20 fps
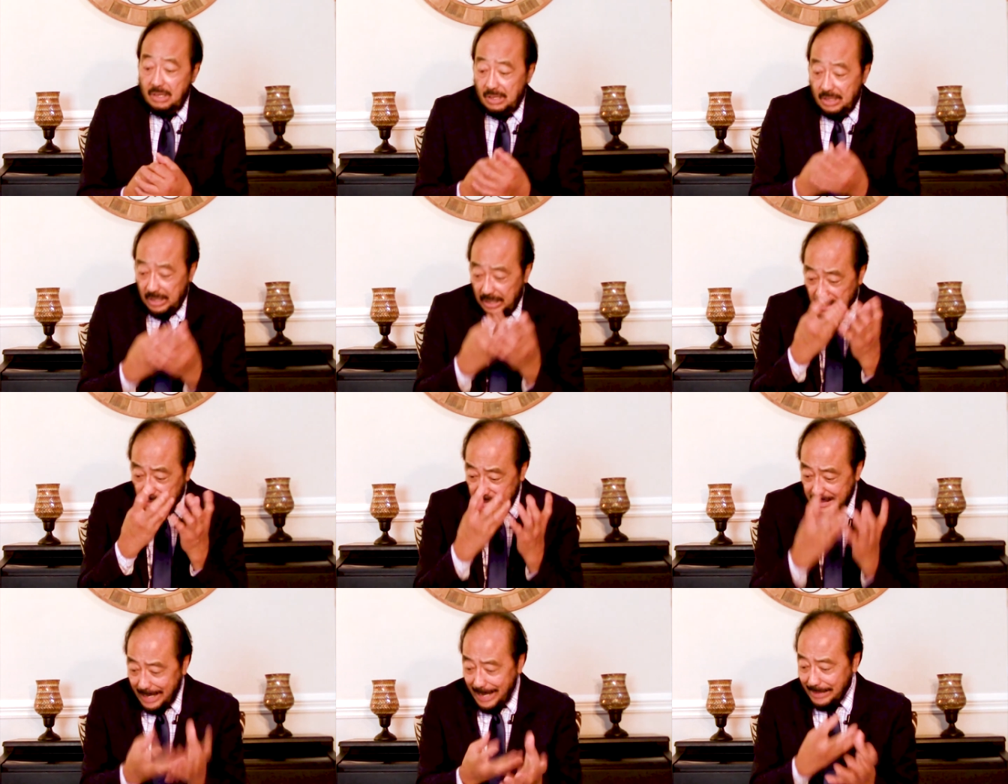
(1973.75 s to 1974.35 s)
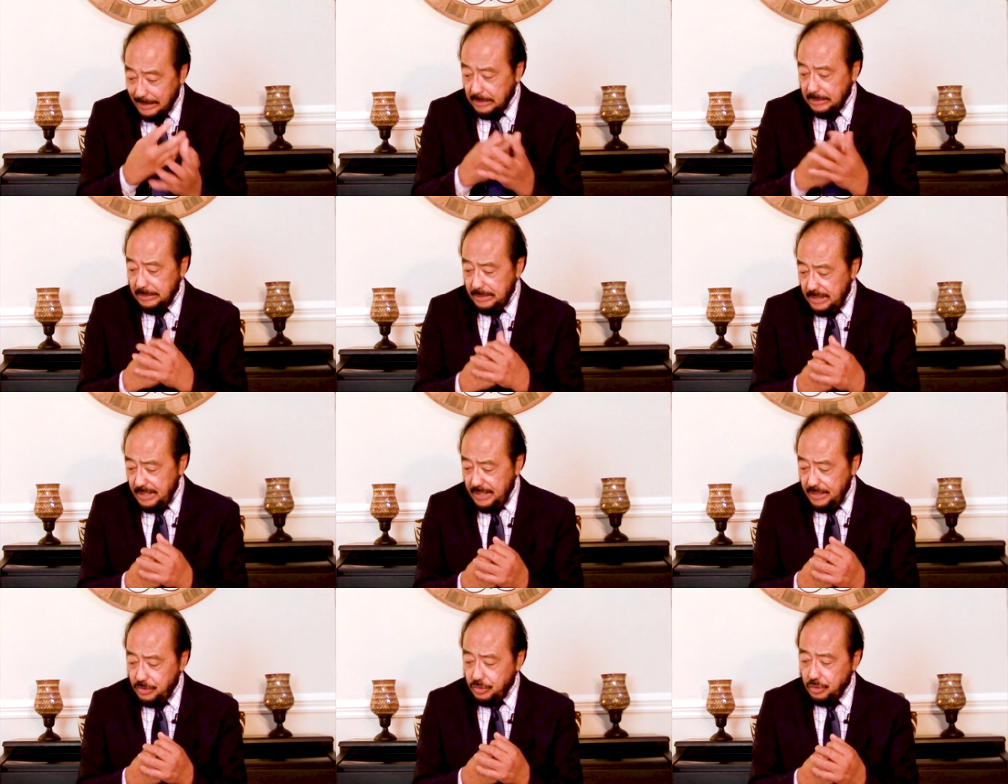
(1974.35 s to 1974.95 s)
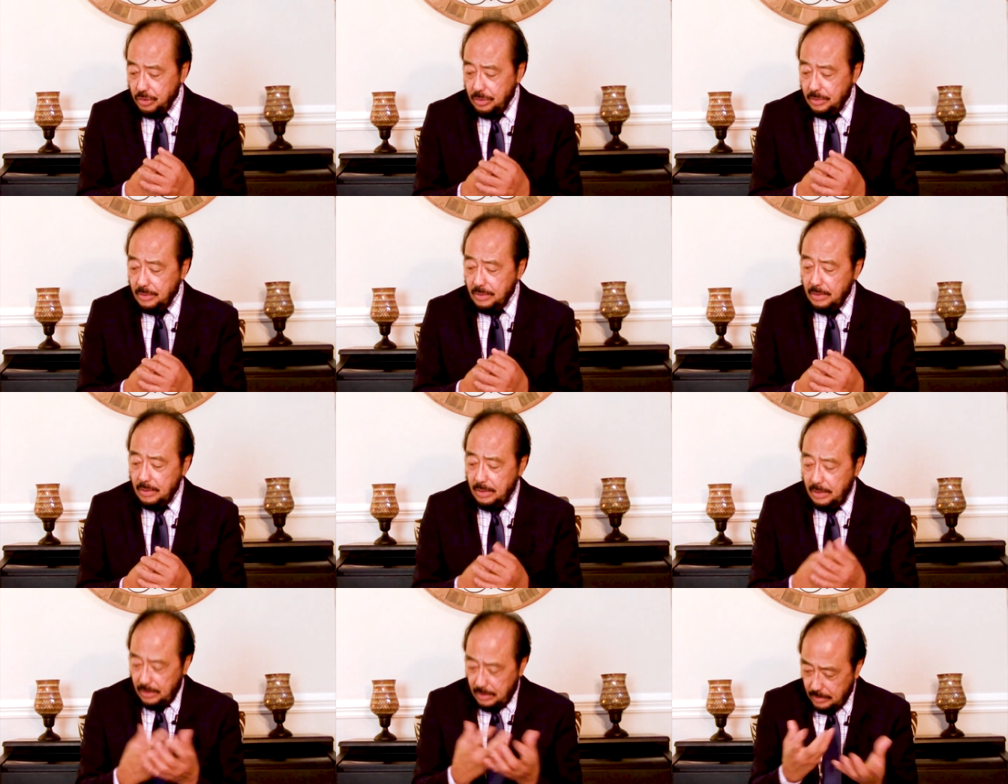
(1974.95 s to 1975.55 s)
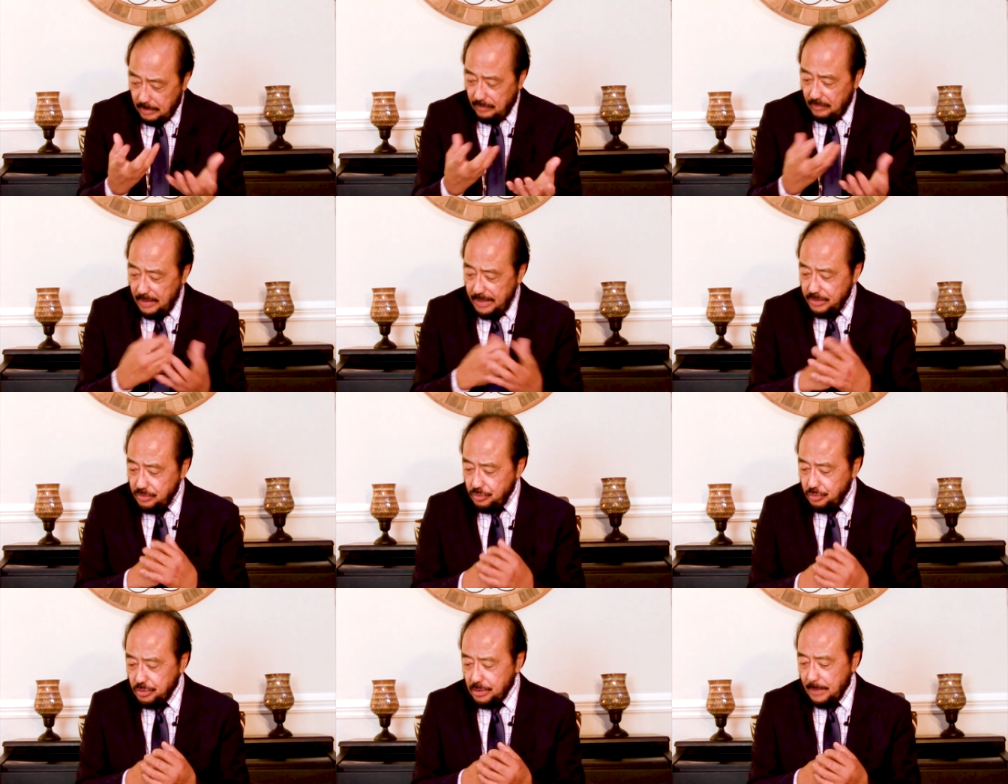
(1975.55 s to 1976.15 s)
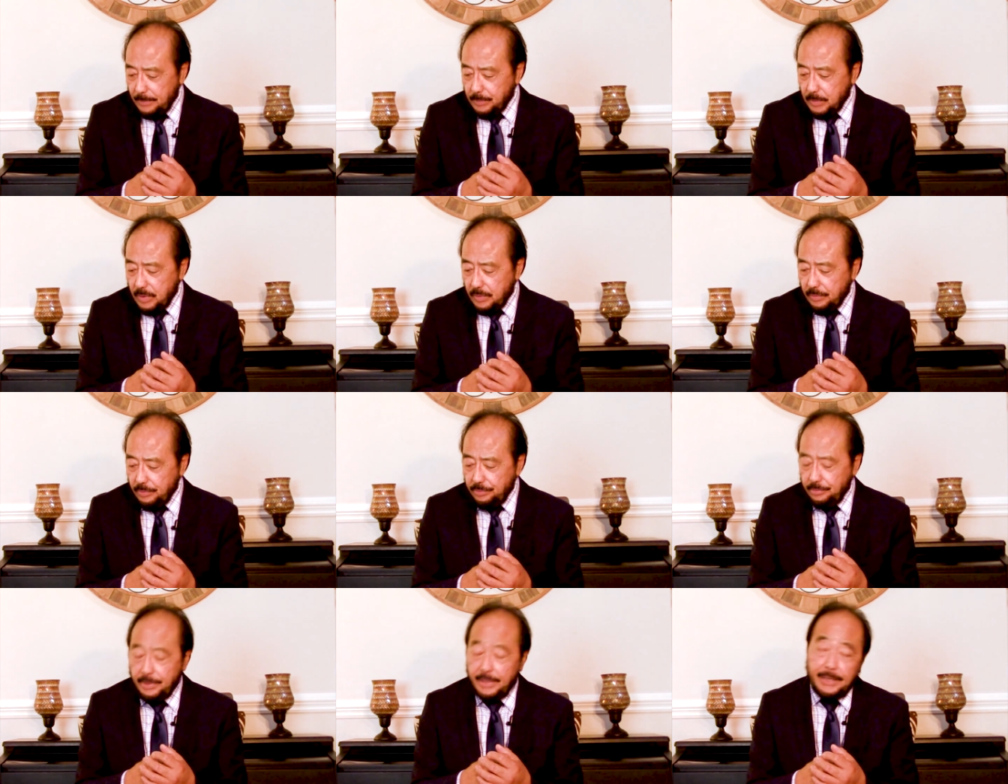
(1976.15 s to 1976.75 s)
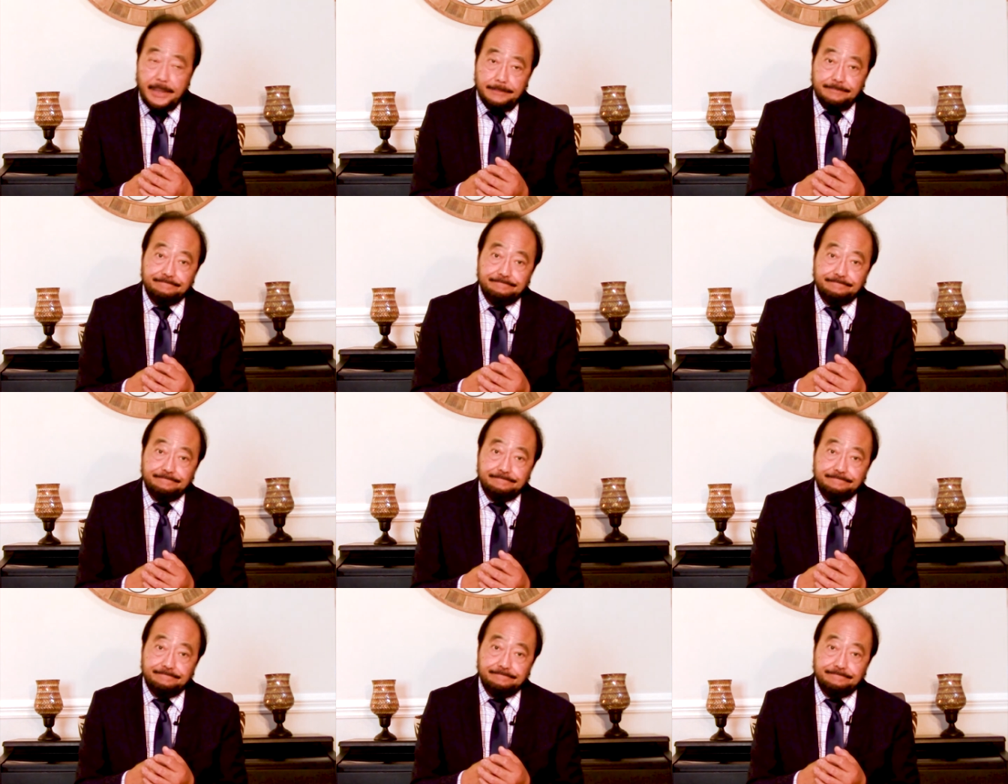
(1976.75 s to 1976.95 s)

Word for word: in that condition in Revelation chapter 3.